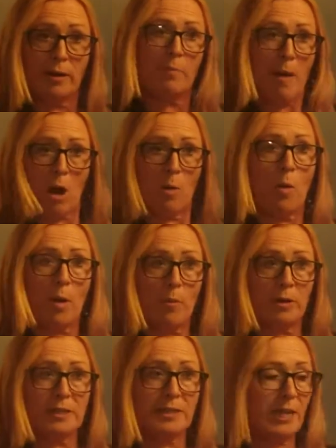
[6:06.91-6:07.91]
in a PowerPoint
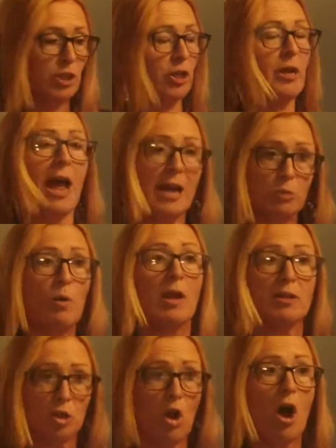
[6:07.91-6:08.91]
presentation, as well
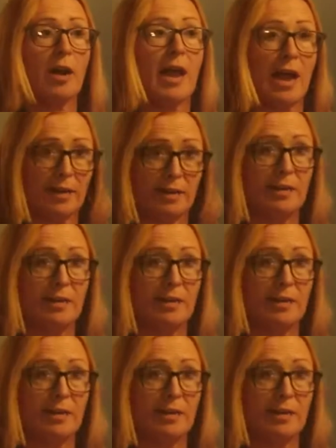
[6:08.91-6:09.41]
as gone and